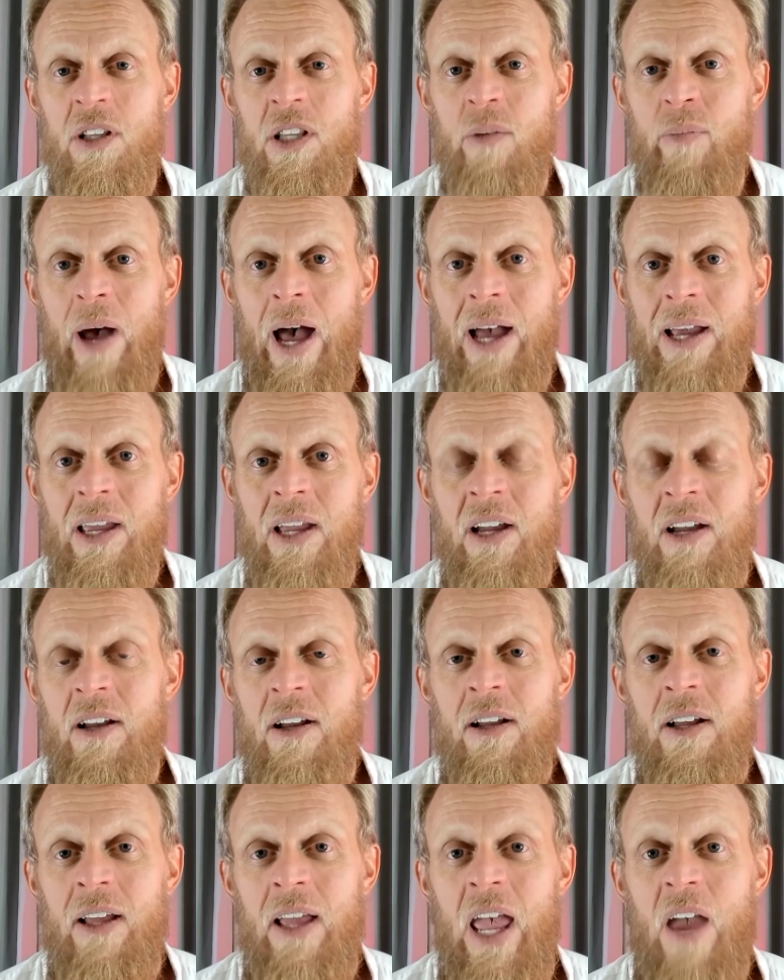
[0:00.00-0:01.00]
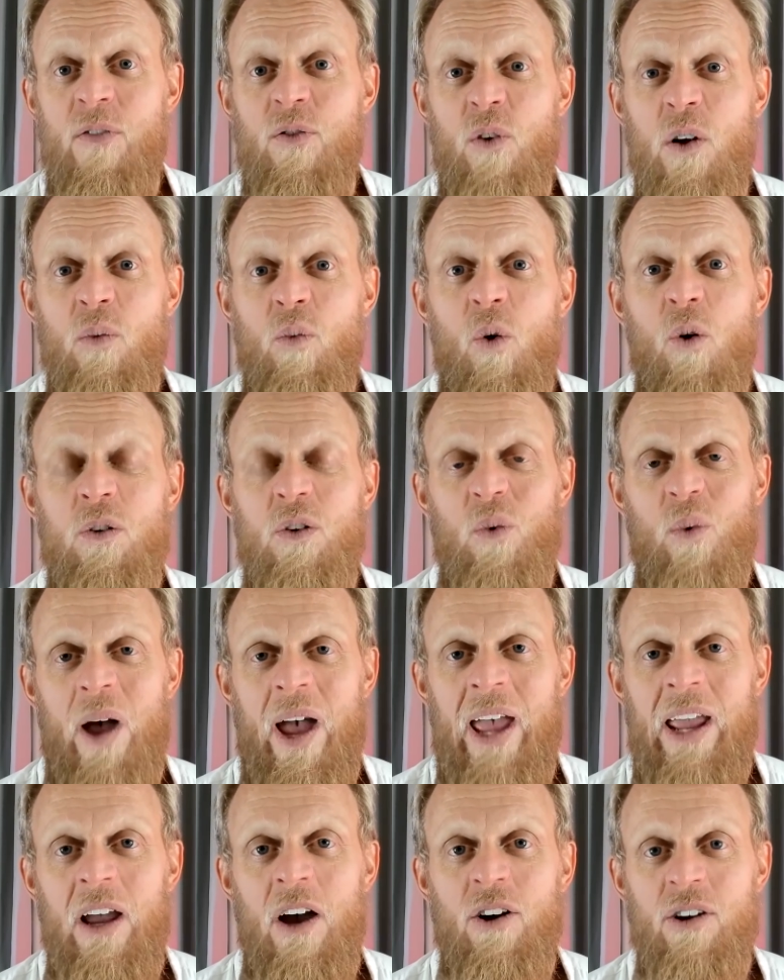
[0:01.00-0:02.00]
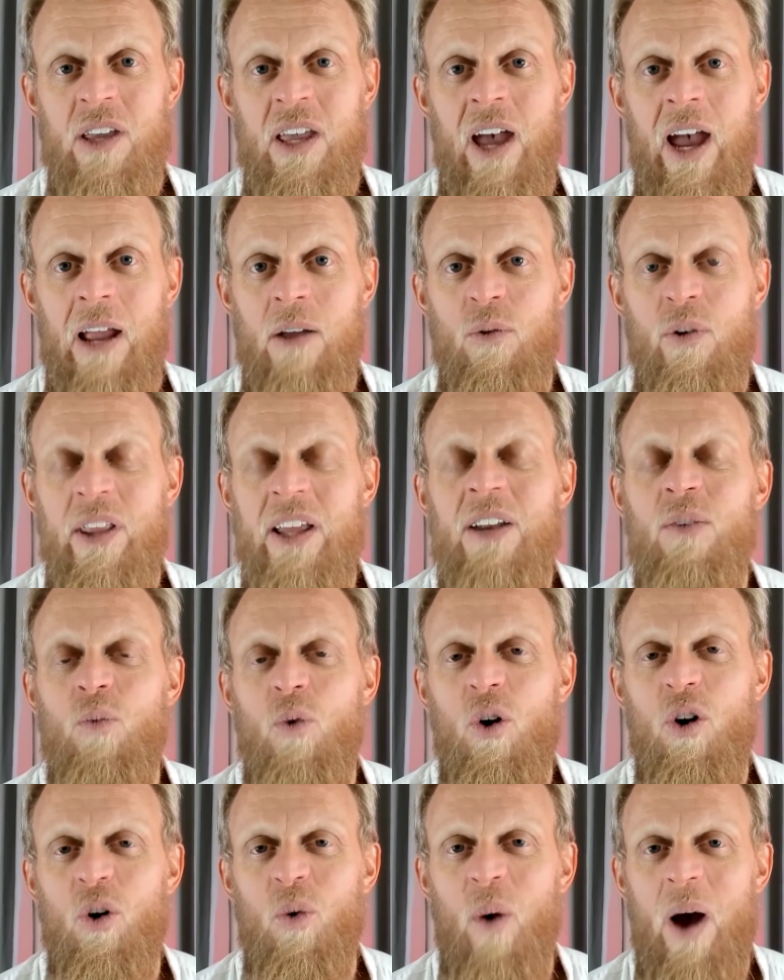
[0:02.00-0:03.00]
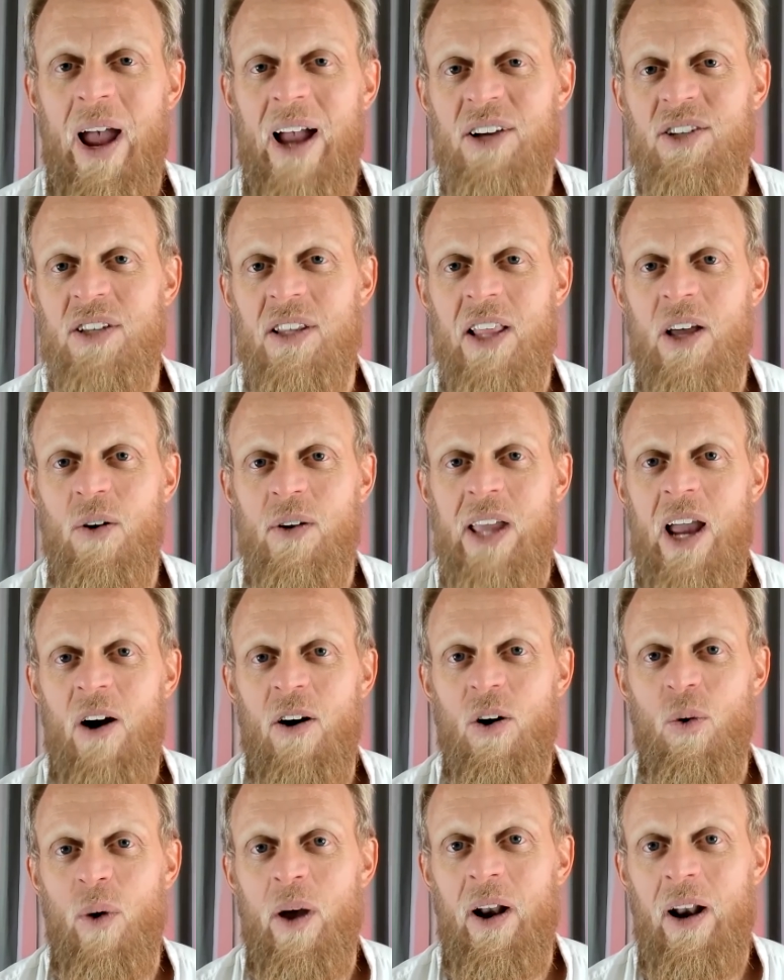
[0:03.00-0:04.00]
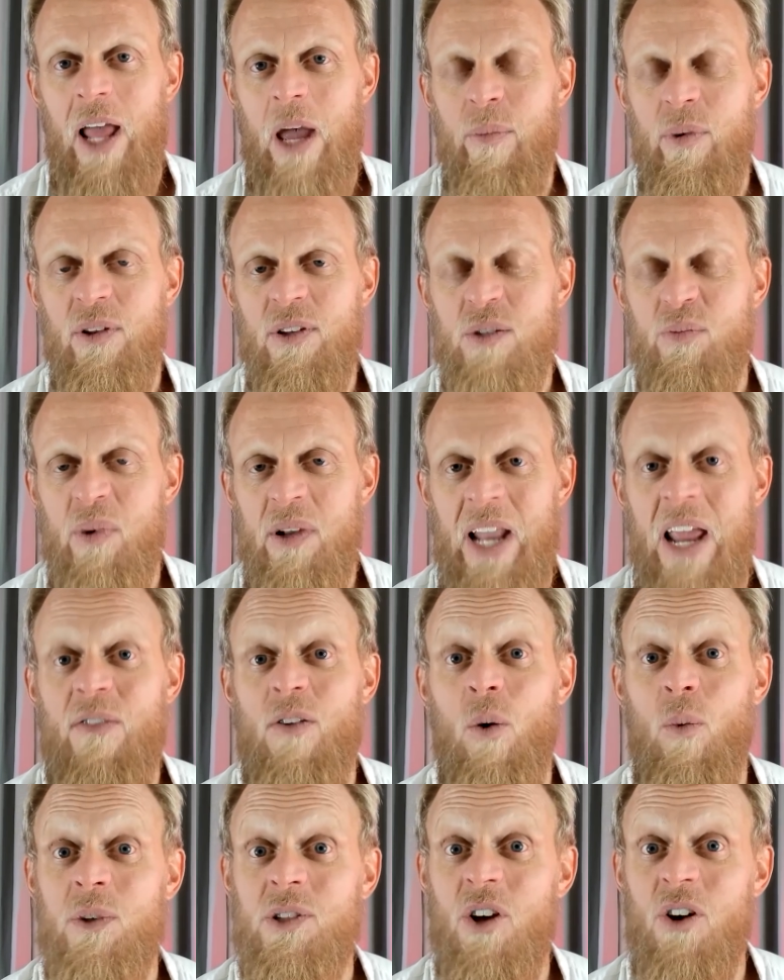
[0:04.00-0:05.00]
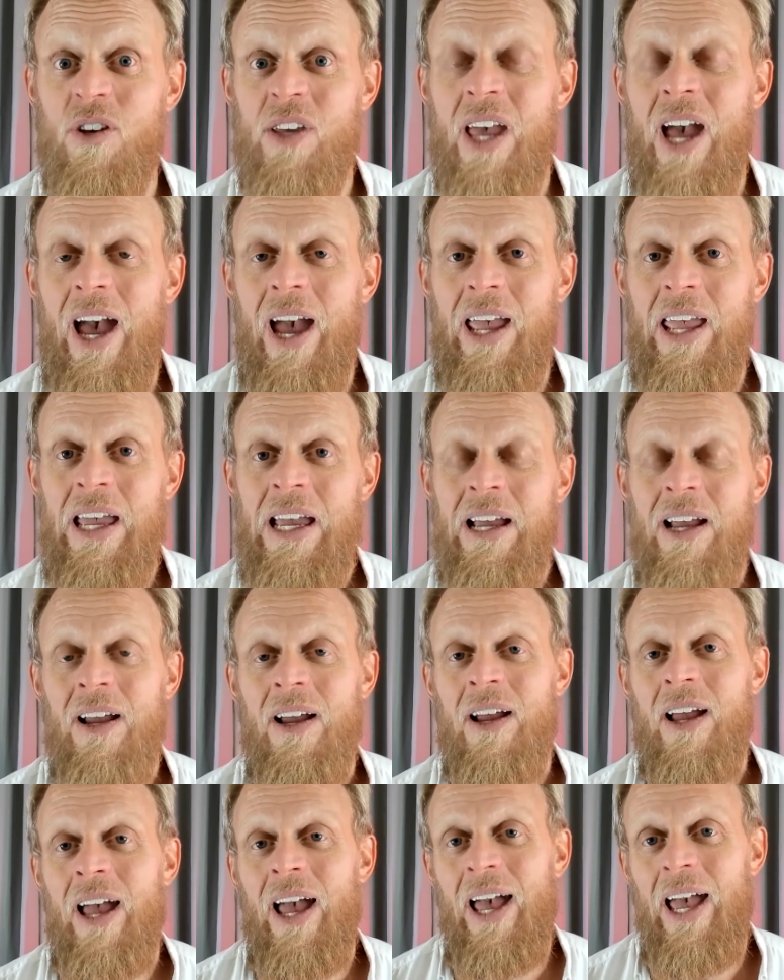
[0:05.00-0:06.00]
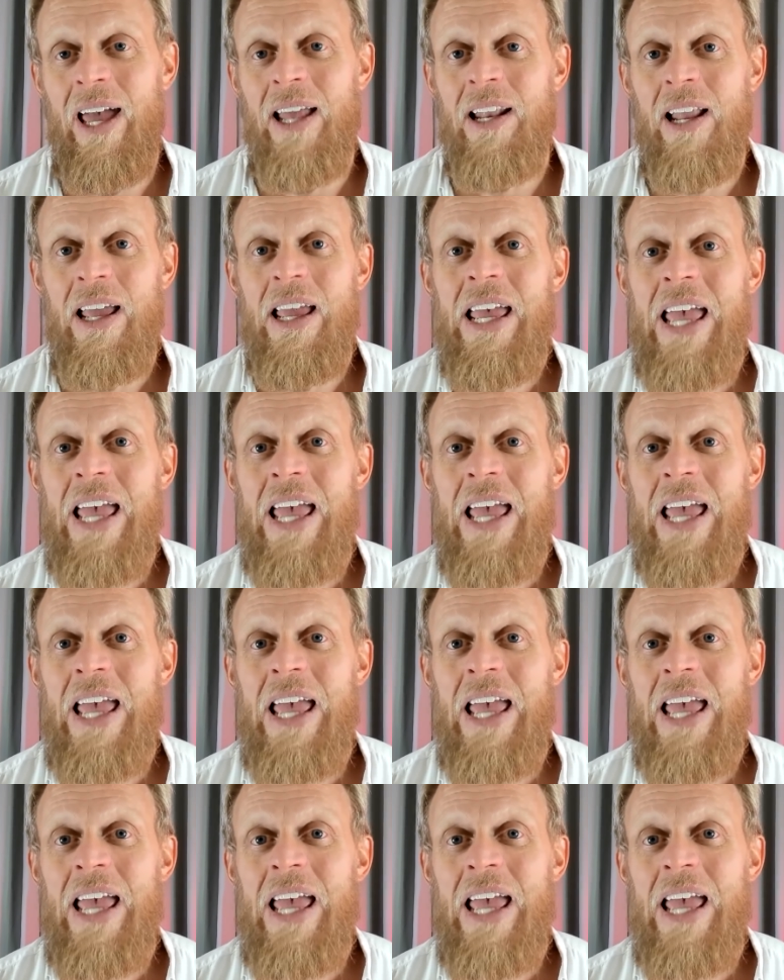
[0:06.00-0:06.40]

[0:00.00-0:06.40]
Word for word: in the back, everyone walked away okay. Well, they didn't walk away actually, they were carried away in an ambulance, but everyone was okay. And